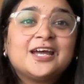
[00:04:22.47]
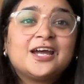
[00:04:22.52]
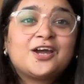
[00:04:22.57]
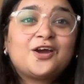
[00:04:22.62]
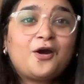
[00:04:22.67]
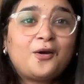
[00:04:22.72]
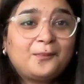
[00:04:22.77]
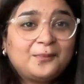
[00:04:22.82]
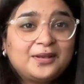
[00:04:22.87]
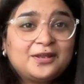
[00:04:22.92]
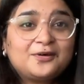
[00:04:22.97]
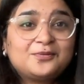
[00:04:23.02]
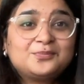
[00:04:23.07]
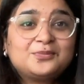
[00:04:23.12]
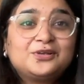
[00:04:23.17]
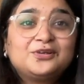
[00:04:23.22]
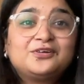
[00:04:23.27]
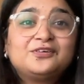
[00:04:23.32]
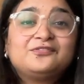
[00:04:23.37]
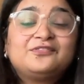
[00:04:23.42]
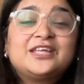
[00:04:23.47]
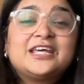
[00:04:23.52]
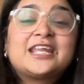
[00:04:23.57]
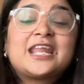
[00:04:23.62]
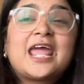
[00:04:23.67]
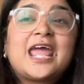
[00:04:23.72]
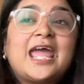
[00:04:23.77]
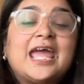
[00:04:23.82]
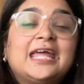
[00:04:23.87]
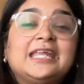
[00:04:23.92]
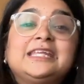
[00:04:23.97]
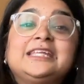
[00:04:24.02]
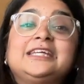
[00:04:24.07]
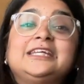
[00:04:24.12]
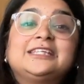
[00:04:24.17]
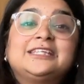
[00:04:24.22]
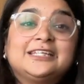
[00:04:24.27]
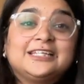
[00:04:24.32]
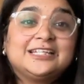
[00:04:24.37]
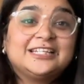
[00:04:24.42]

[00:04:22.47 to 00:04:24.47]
Comment down below if there's anything,